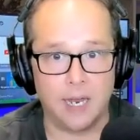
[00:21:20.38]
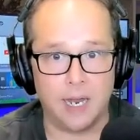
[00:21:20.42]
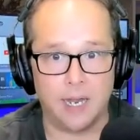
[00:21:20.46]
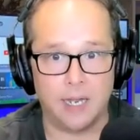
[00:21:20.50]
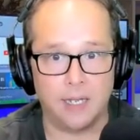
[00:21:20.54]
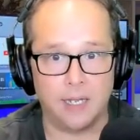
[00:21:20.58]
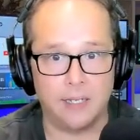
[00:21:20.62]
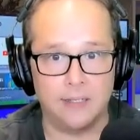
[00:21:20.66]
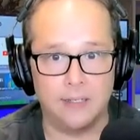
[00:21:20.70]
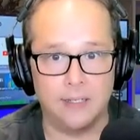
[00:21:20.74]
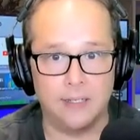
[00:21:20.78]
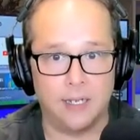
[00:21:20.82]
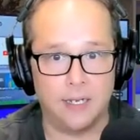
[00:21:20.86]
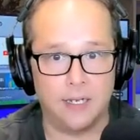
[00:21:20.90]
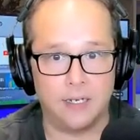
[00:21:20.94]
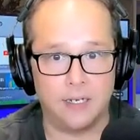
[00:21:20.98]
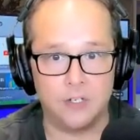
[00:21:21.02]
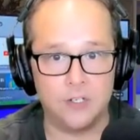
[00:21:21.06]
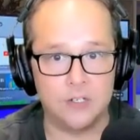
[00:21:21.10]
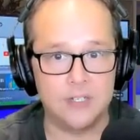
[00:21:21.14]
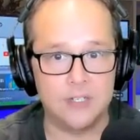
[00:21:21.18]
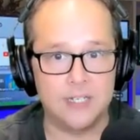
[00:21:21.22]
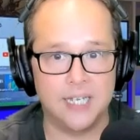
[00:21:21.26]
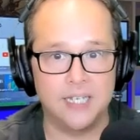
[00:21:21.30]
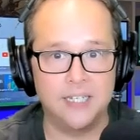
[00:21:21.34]
And
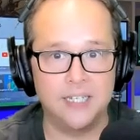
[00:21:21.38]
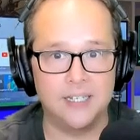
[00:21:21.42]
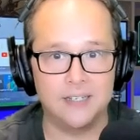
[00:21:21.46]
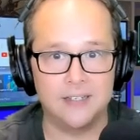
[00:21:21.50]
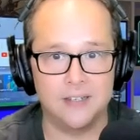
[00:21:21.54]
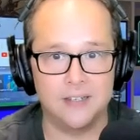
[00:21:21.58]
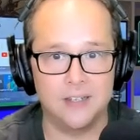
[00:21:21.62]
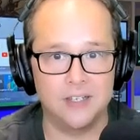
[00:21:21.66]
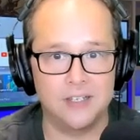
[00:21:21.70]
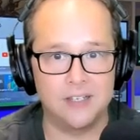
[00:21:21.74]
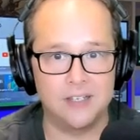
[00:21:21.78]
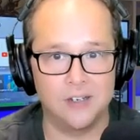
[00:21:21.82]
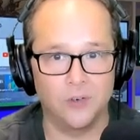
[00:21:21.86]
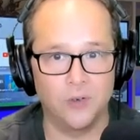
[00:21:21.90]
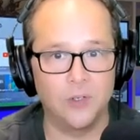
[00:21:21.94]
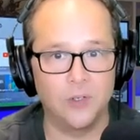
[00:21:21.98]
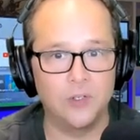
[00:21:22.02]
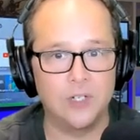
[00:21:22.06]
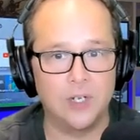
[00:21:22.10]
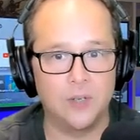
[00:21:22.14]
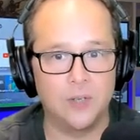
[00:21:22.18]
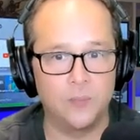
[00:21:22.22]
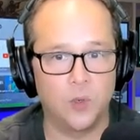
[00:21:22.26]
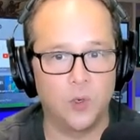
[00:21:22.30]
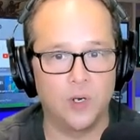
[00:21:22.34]
just send us the serial
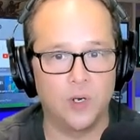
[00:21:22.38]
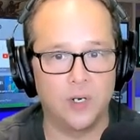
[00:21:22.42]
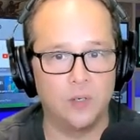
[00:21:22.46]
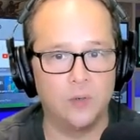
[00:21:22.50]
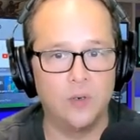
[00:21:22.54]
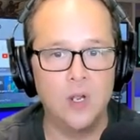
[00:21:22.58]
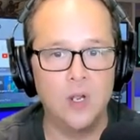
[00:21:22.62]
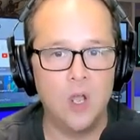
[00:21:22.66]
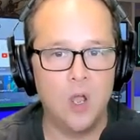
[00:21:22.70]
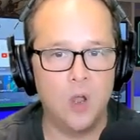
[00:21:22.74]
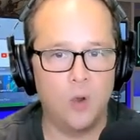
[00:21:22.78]
number and